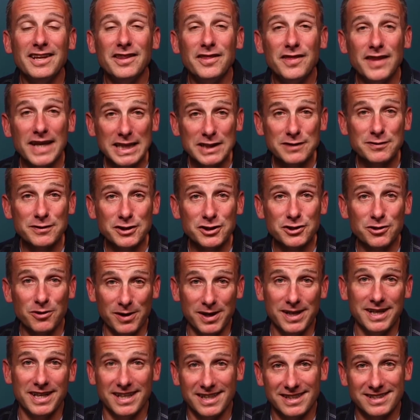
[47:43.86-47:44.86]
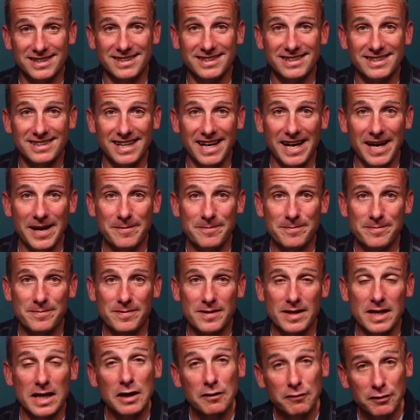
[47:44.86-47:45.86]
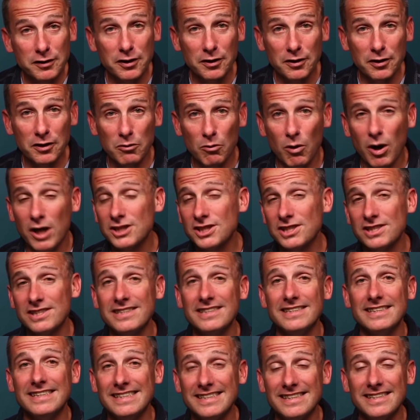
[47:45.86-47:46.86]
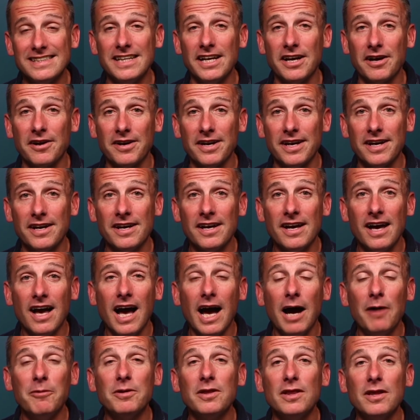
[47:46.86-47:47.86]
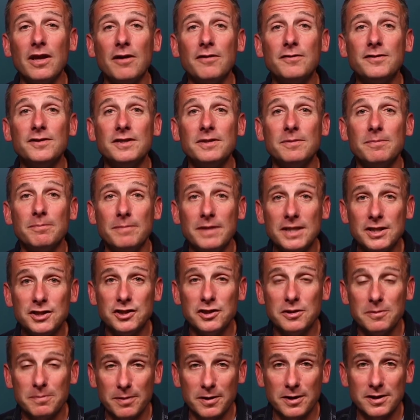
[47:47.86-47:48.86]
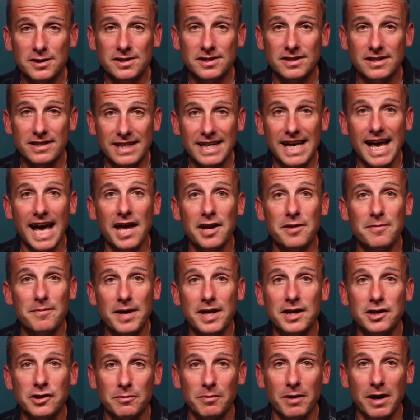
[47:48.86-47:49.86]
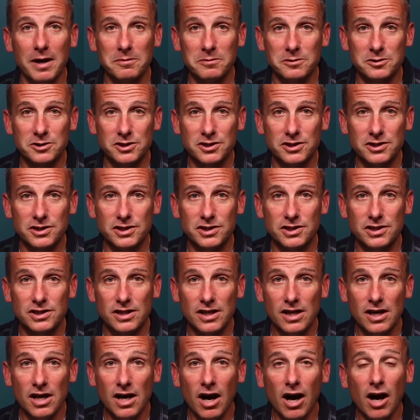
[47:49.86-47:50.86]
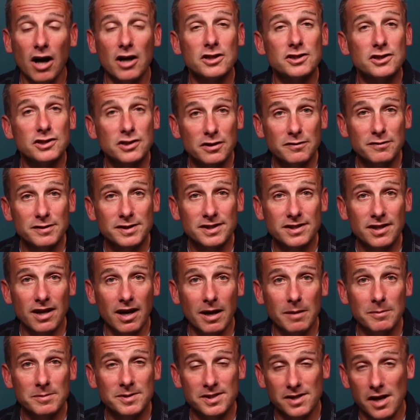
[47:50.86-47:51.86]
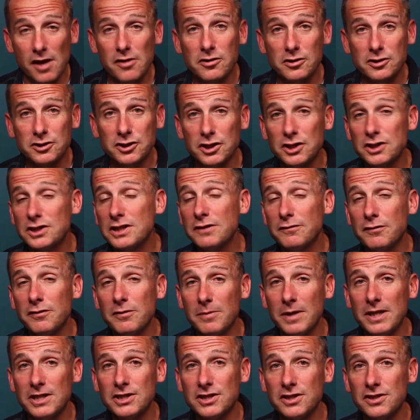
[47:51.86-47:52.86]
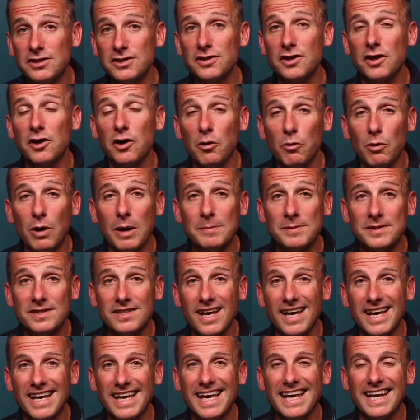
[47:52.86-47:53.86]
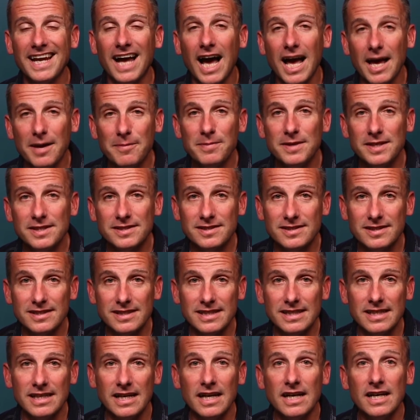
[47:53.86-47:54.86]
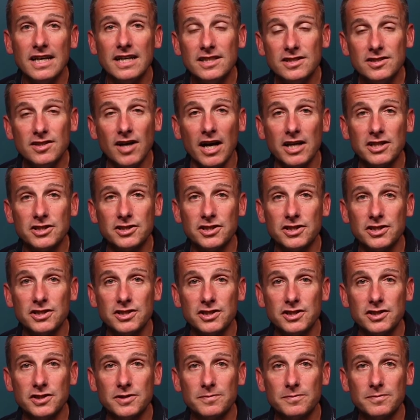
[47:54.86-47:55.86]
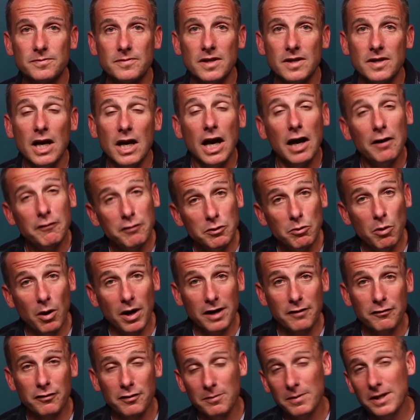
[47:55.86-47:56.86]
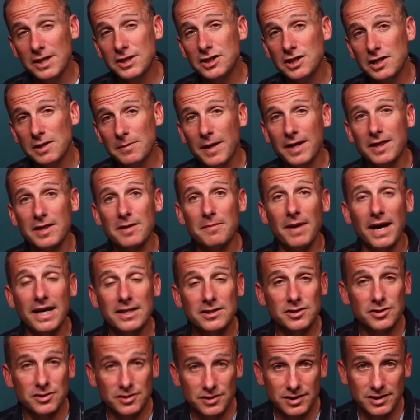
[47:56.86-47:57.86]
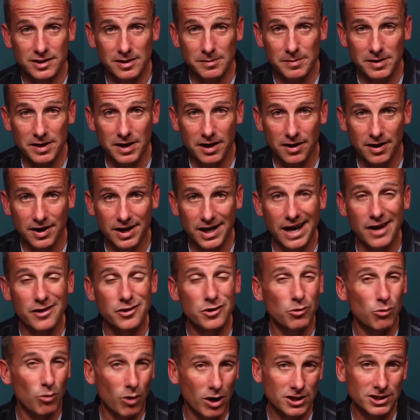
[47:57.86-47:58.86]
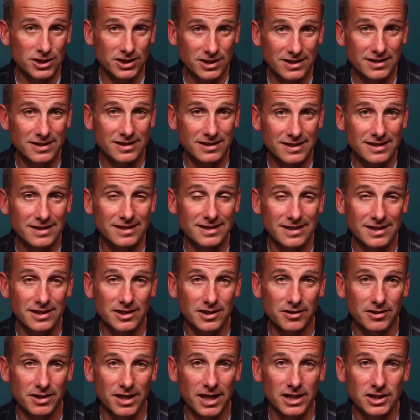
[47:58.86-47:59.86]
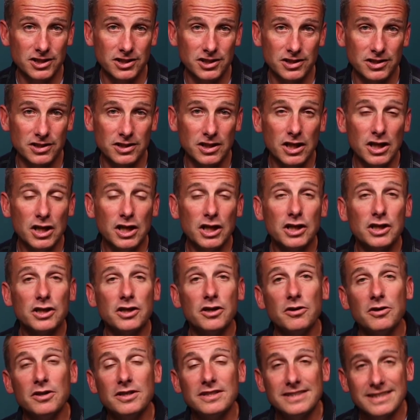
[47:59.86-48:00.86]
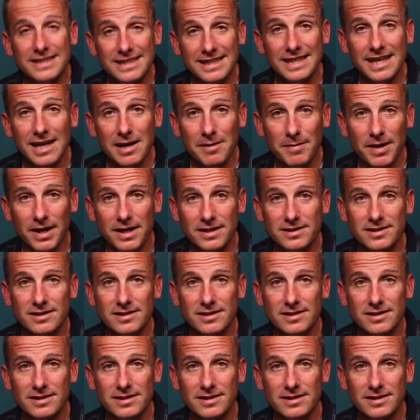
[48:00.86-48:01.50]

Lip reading: Thanks for joining us today. If you're in the Washington, D.C. area, I would love to meet you personally at Immanuel Bible Church. Our service times and other church information is on our website at ibc.church. If you want information about the Master's Seminary and their Washington, D.C. location, go to tms.edu.